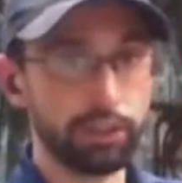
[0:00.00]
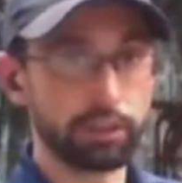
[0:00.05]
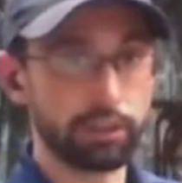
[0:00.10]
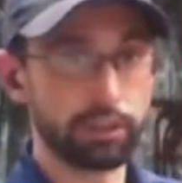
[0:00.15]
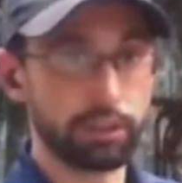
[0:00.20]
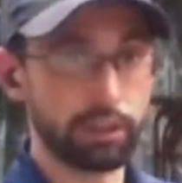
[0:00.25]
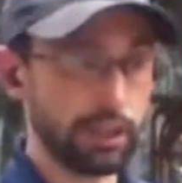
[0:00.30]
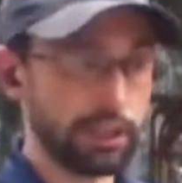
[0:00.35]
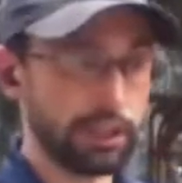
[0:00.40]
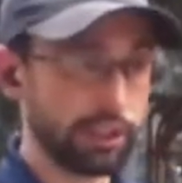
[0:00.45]

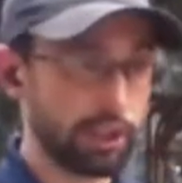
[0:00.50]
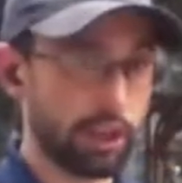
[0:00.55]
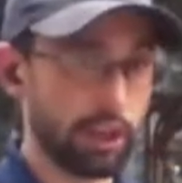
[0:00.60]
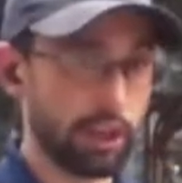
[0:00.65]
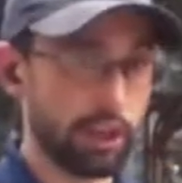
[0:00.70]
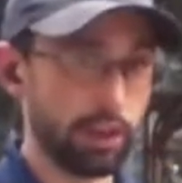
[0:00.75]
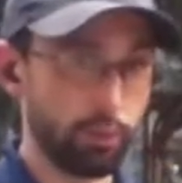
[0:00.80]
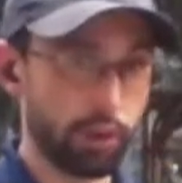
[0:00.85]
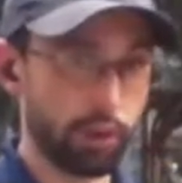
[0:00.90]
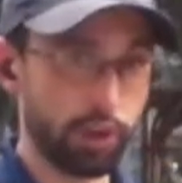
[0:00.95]
and
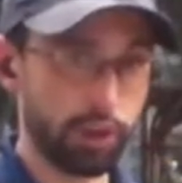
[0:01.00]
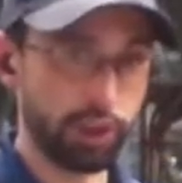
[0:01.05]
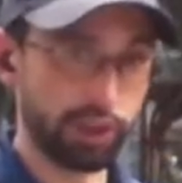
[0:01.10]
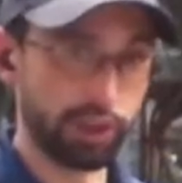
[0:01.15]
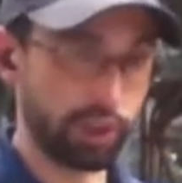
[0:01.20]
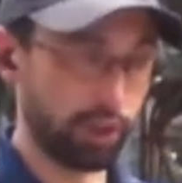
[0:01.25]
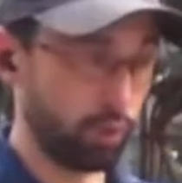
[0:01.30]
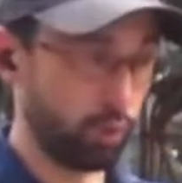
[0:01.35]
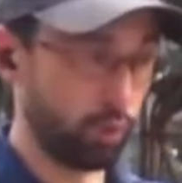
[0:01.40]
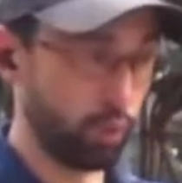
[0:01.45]
cut 1
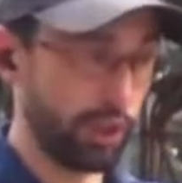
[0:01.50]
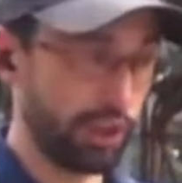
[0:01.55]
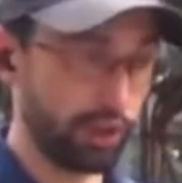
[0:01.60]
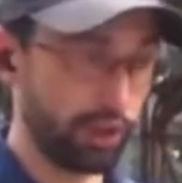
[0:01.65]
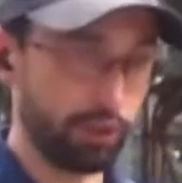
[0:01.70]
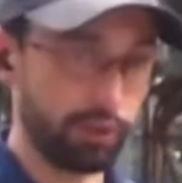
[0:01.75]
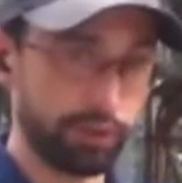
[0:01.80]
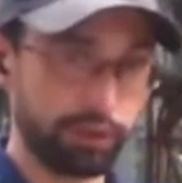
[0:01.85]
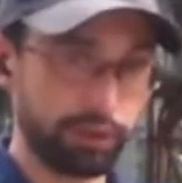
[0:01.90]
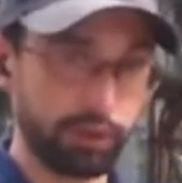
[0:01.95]
or 2
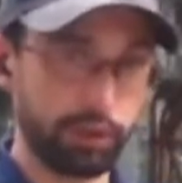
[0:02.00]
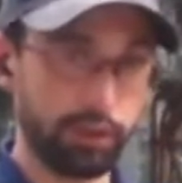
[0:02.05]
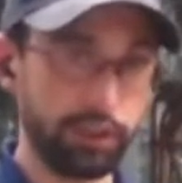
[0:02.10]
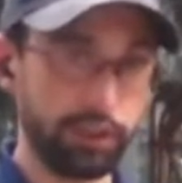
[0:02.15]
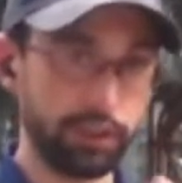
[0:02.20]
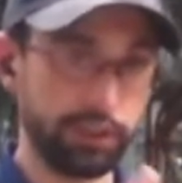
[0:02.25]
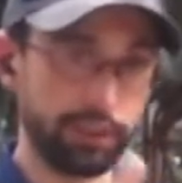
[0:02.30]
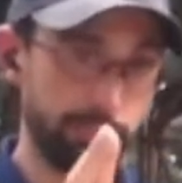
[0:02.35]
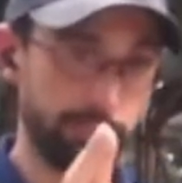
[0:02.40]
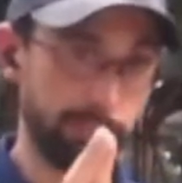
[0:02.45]
windows
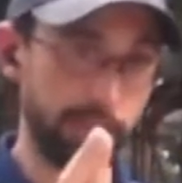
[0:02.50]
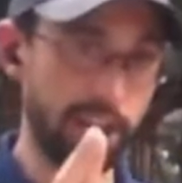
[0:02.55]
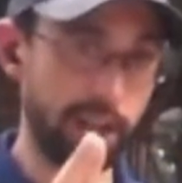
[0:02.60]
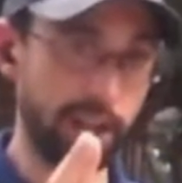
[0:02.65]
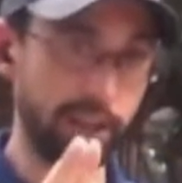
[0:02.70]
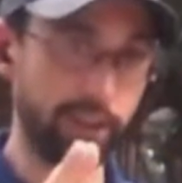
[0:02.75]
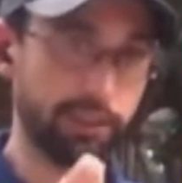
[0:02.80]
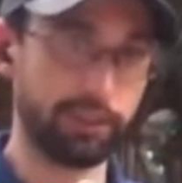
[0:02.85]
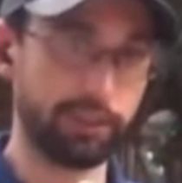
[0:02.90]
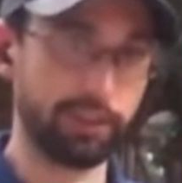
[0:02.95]
in the
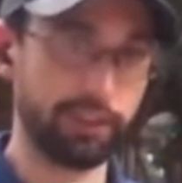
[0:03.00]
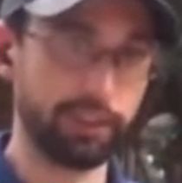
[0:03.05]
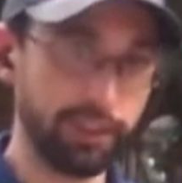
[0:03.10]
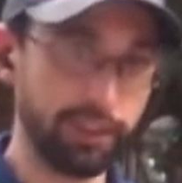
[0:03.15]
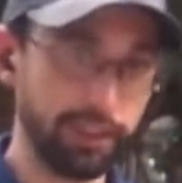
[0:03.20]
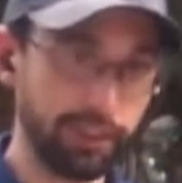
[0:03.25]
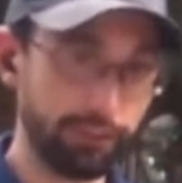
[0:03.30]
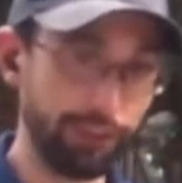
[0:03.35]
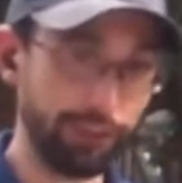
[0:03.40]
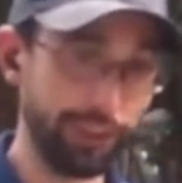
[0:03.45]
spathe
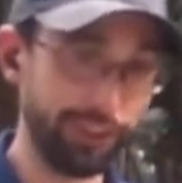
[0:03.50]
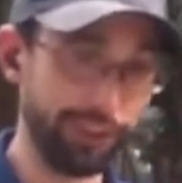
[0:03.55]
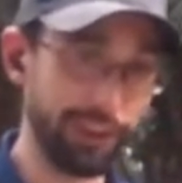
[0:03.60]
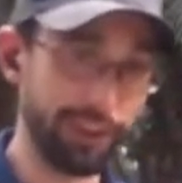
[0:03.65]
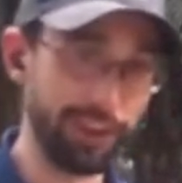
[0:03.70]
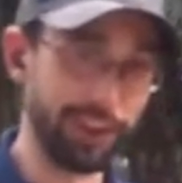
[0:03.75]
with a